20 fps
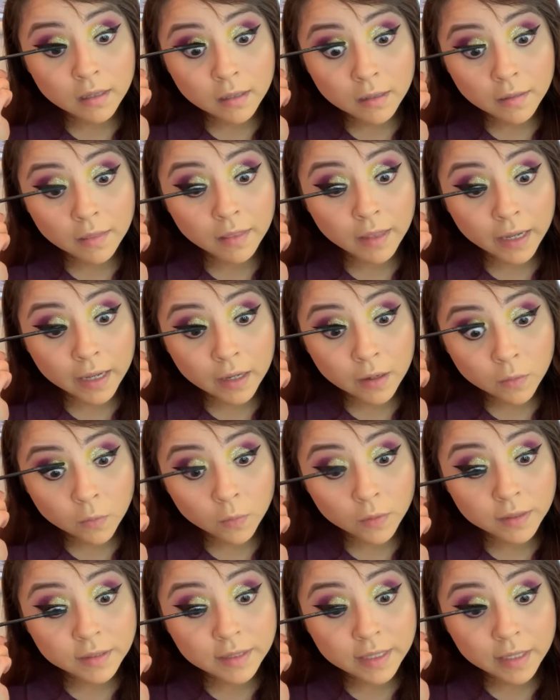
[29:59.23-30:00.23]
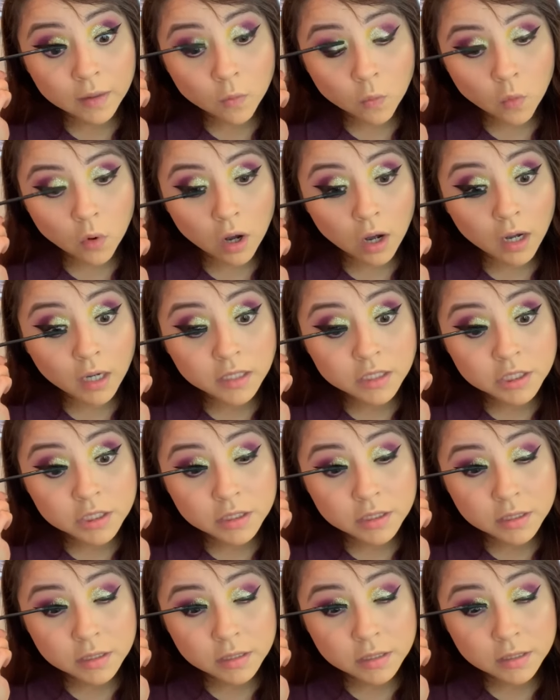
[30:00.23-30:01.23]
that what they watched
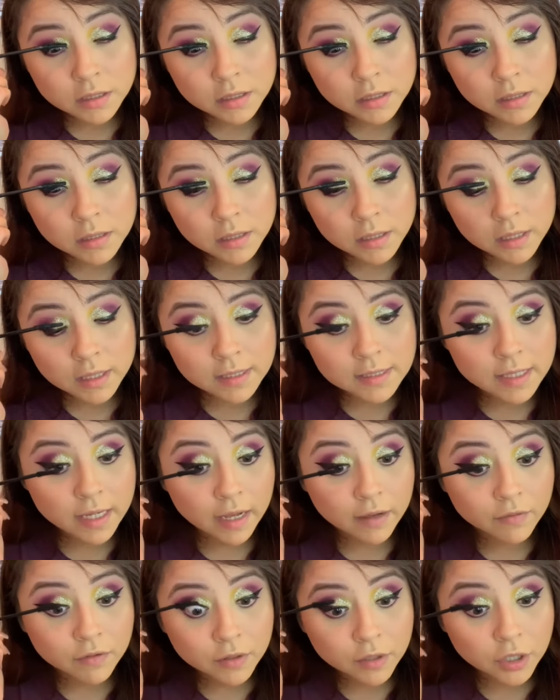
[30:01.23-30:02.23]
does have a